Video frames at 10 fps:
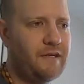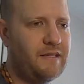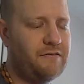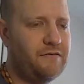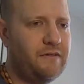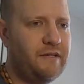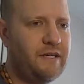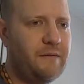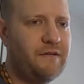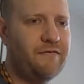it's really
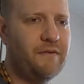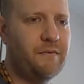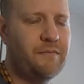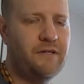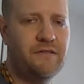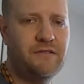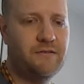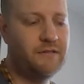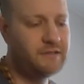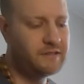coming from a pure
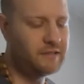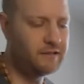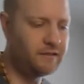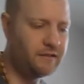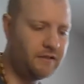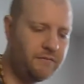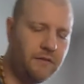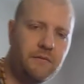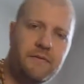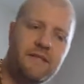source, then it
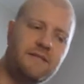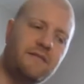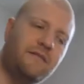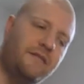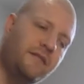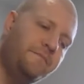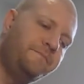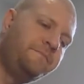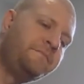probably isn't, you know?